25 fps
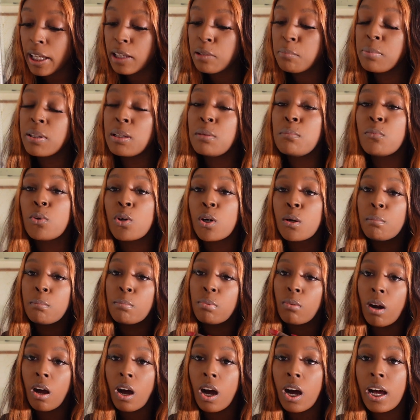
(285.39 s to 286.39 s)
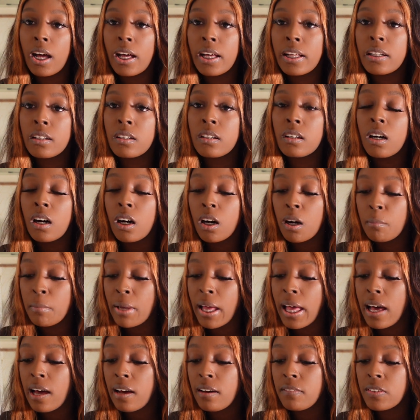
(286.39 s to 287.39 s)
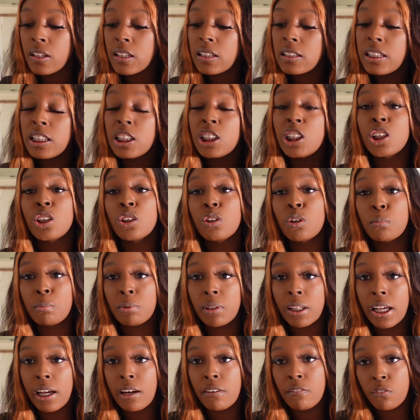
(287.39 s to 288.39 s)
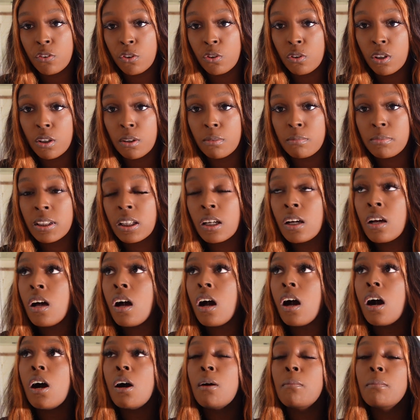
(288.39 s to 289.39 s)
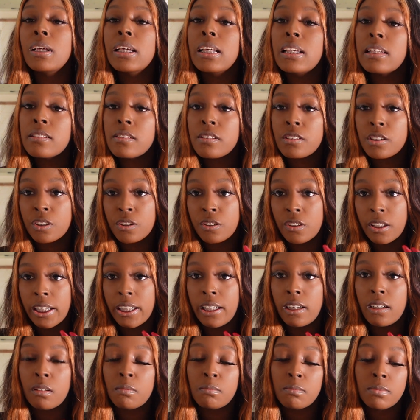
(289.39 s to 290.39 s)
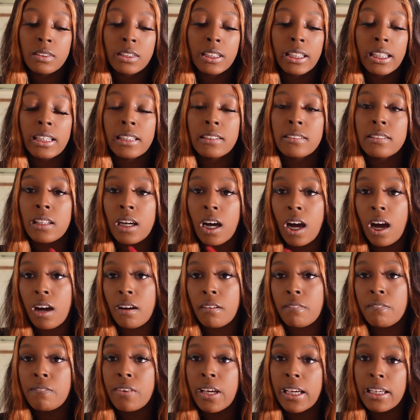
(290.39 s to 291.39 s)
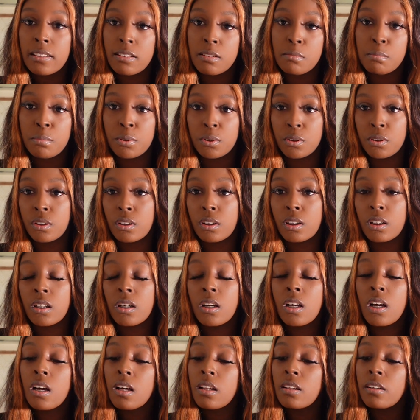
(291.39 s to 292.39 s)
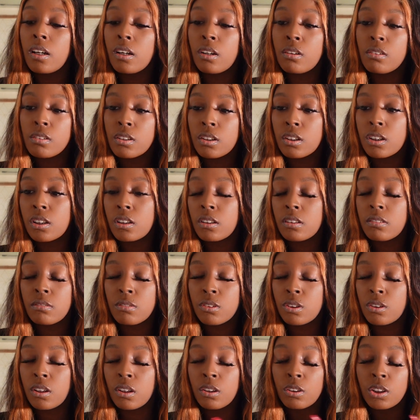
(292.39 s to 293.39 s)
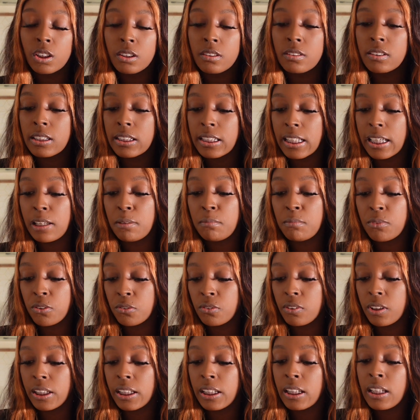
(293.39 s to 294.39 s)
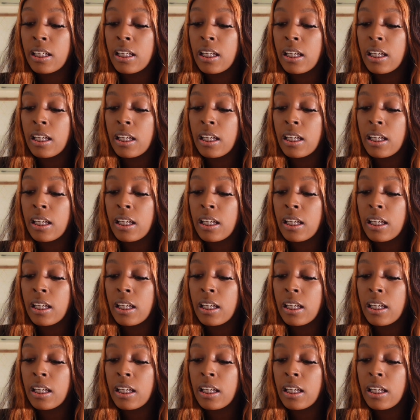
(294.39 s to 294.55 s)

be more broad, have additional platforms, Instagram, TikTok, Facebook. Those are, just to name 3.